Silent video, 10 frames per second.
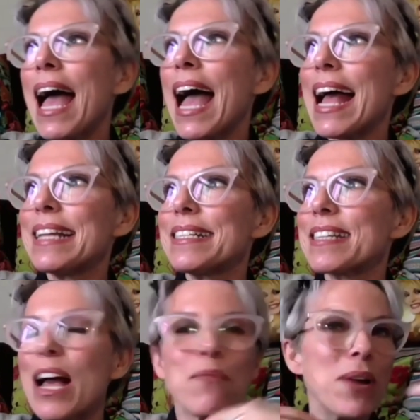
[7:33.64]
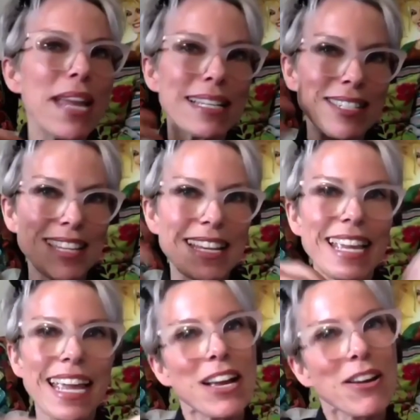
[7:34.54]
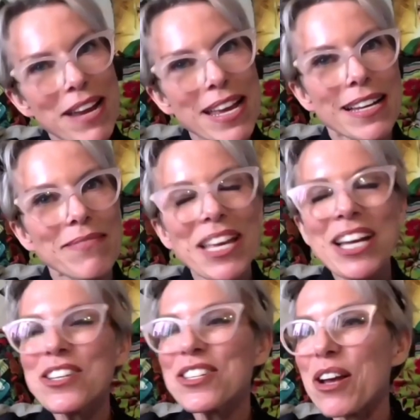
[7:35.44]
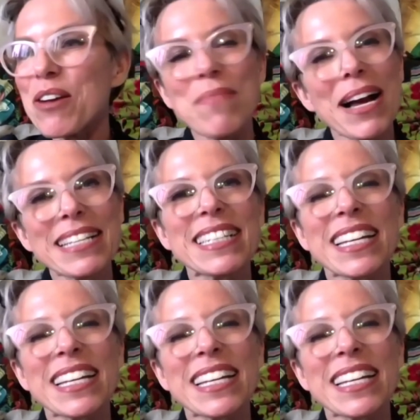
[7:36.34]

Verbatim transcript: and and we had to sing it in Korean. Do me so that Mike line.